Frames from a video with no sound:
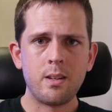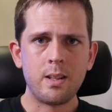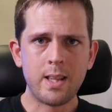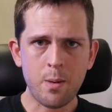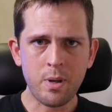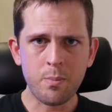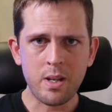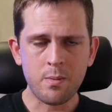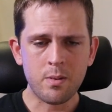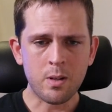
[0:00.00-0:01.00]
let me
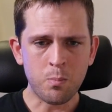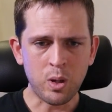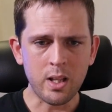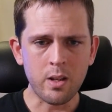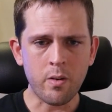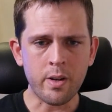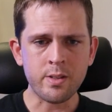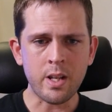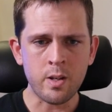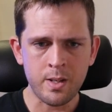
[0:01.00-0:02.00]
be completely
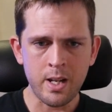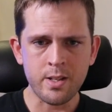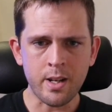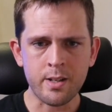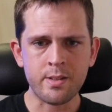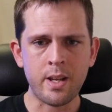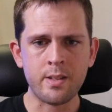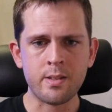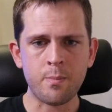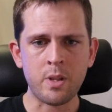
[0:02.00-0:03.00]
honest, and you need to
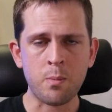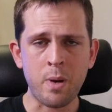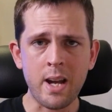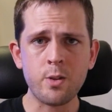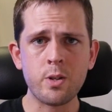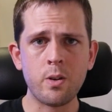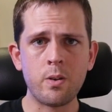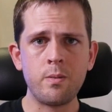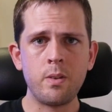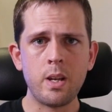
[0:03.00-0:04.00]
understand something.
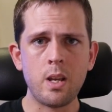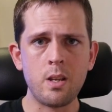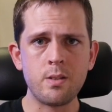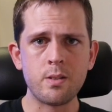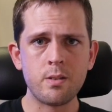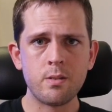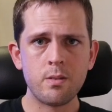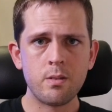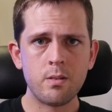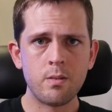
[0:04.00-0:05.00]
Patreon is,
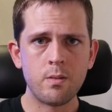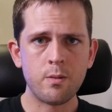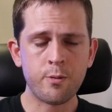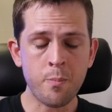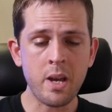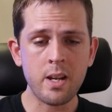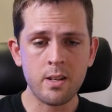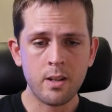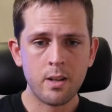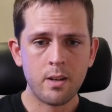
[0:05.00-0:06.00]
for
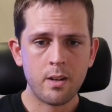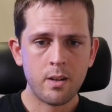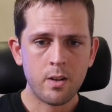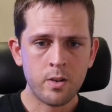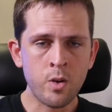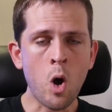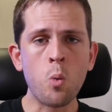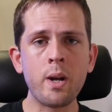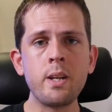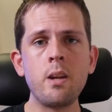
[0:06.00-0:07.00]
me,
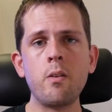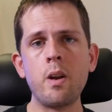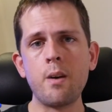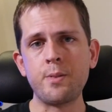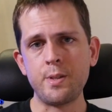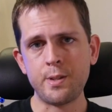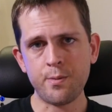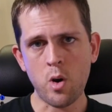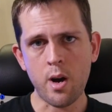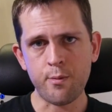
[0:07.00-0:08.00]
nowhere near enough to
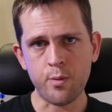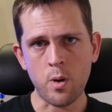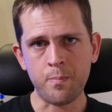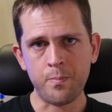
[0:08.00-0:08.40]
survive from.